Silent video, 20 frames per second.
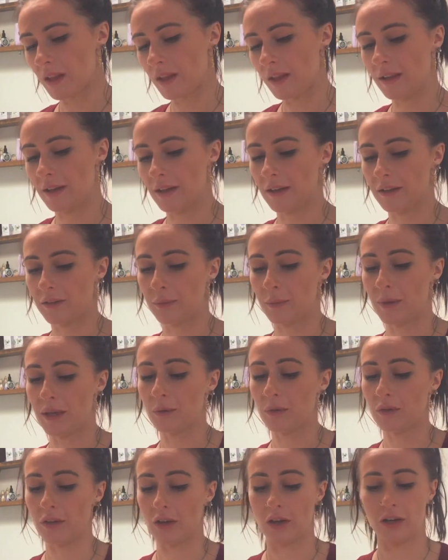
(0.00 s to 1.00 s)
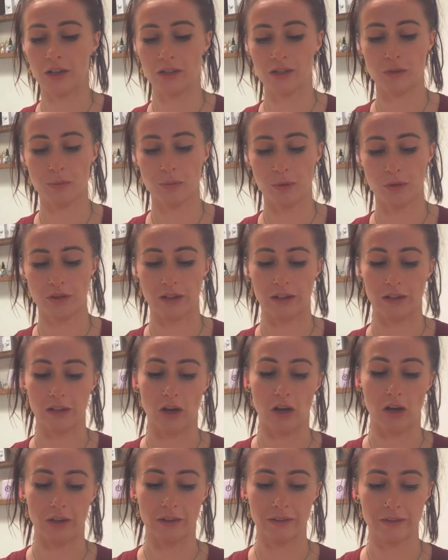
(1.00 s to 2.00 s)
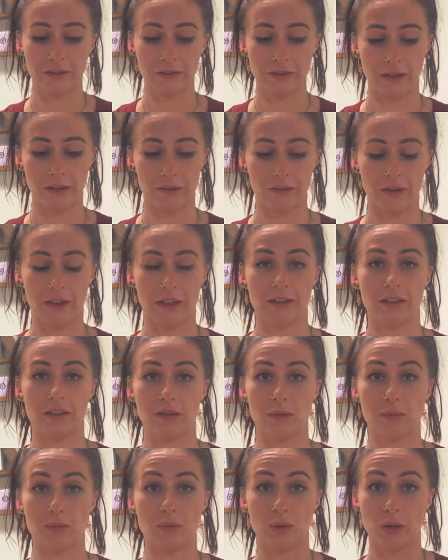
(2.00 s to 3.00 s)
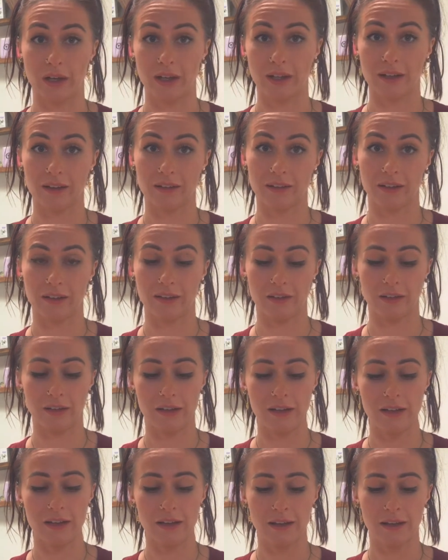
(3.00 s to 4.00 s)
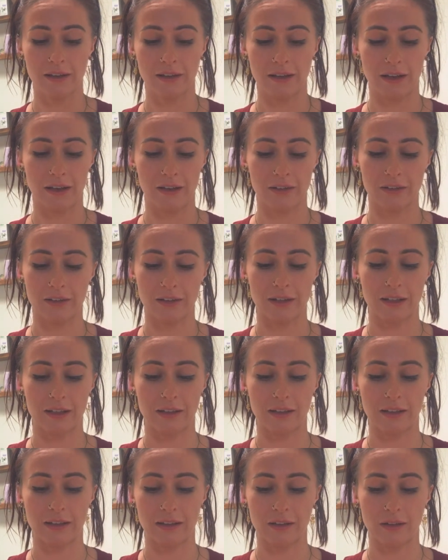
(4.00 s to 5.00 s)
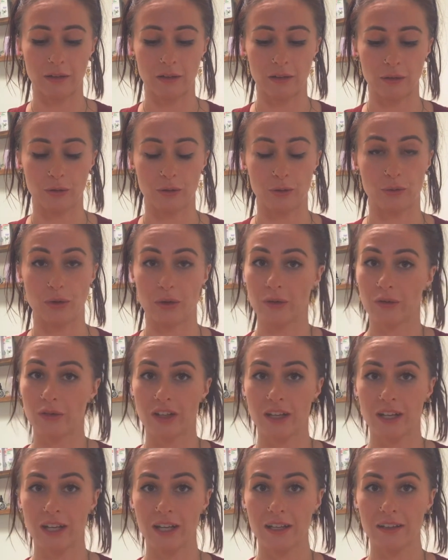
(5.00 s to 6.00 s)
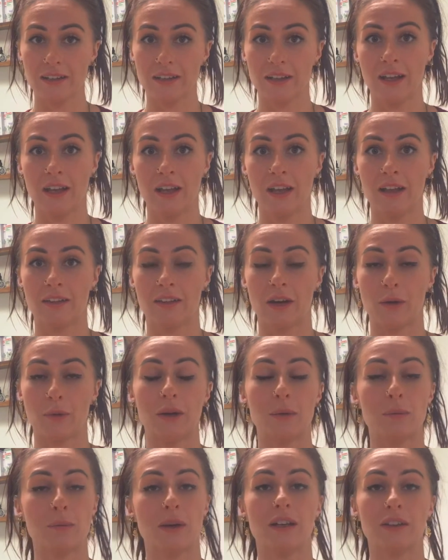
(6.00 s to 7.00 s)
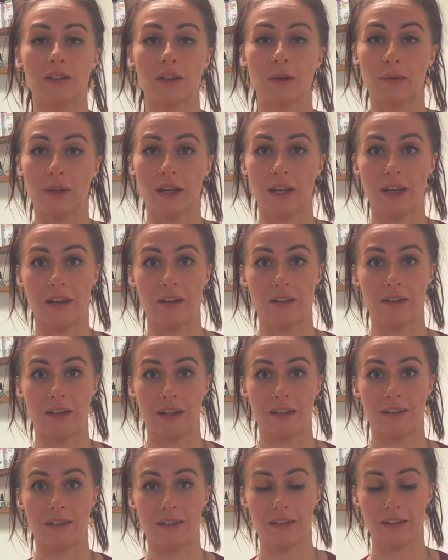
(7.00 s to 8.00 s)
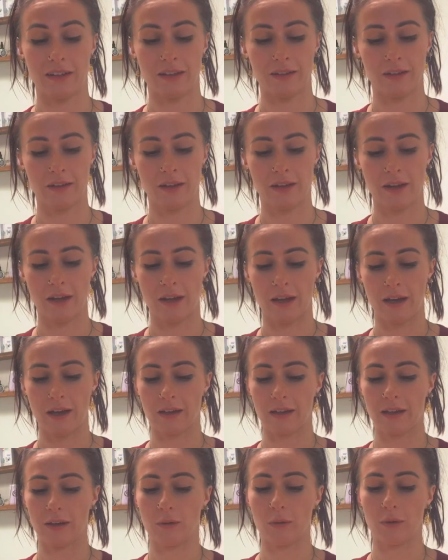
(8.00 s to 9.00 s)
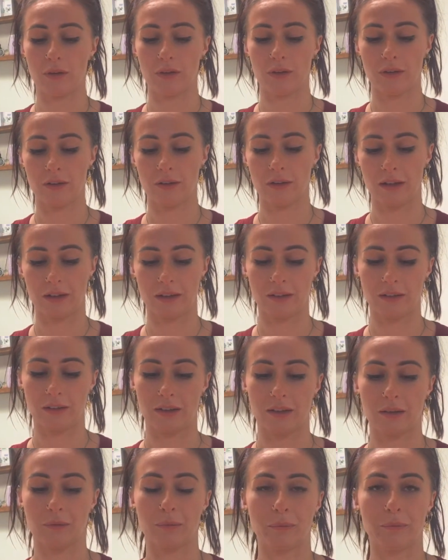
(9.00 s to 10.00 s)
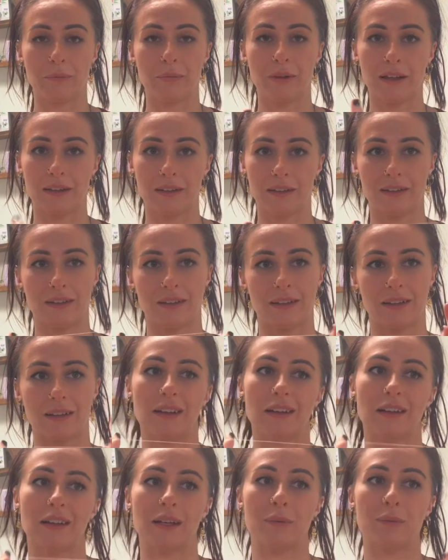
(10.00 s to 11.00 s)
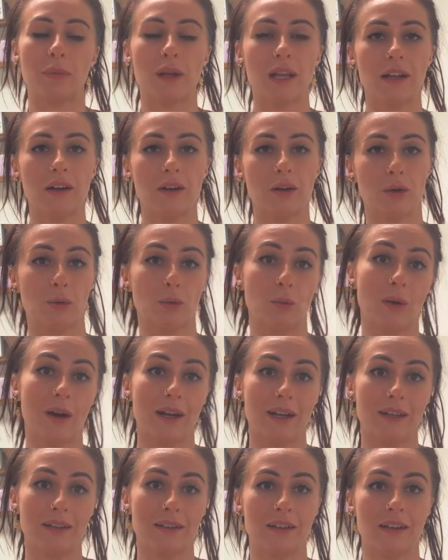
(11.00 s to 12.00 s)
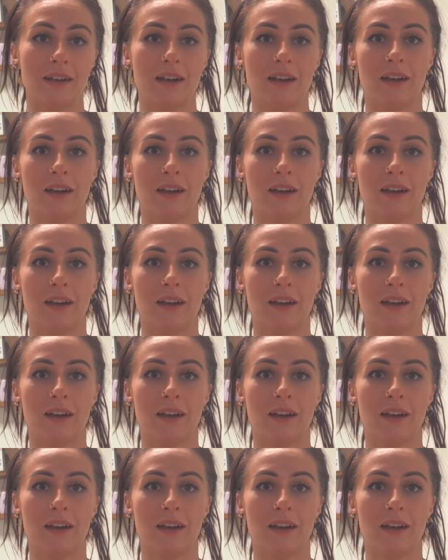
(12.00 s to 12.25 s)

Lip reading: It is made with 100% cotton. I find it doesn't break as easily, and it has like little grooves in it. That way it picks up the hair nicely. I like one that is like, this is like a light pink or white,